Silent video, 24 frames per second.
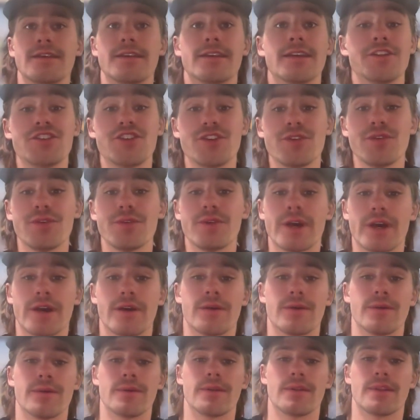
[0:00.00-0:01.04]
Did you
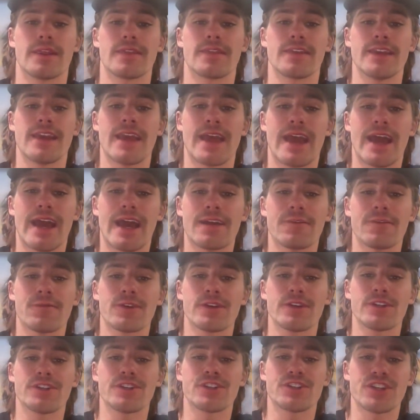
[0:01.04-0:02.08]
know that the
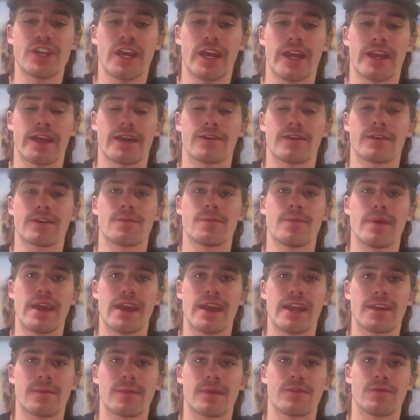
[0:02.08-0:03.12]
average checkout
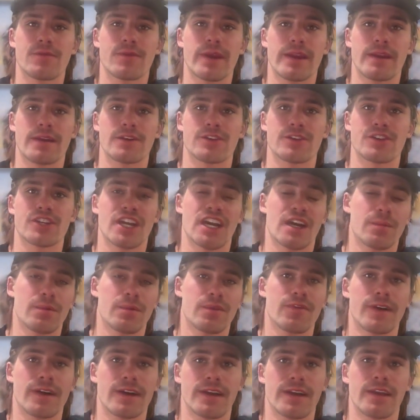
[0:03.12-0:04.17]
abandonment rate on
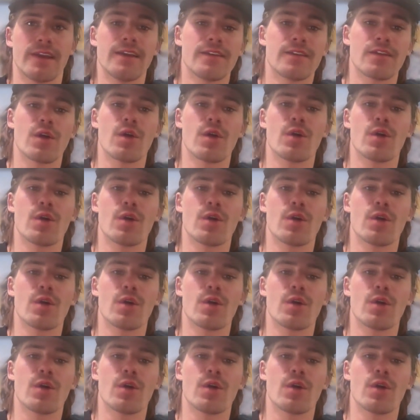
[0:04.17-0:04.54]
Shopify is